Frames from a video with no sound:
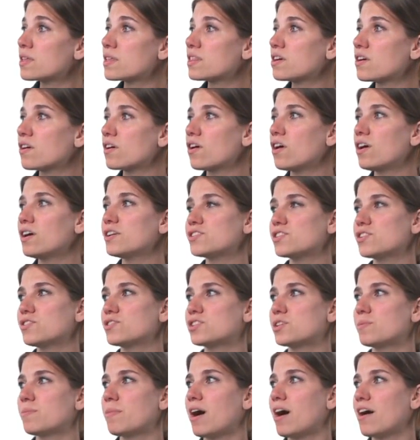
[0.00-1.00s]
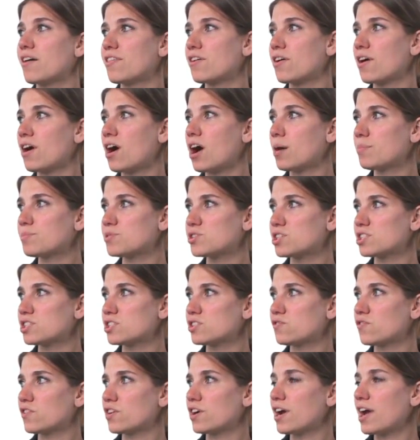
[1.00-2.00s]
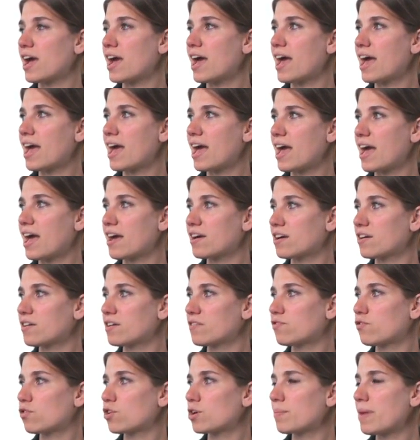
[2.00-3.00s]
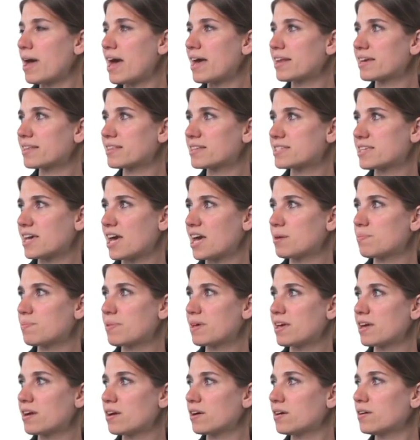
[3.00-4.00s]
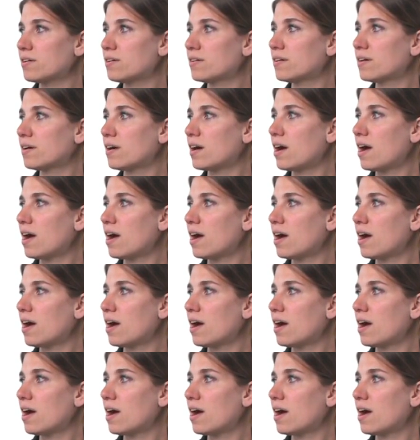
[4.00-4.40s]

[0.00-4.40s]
There are also some other options for formatting the type here.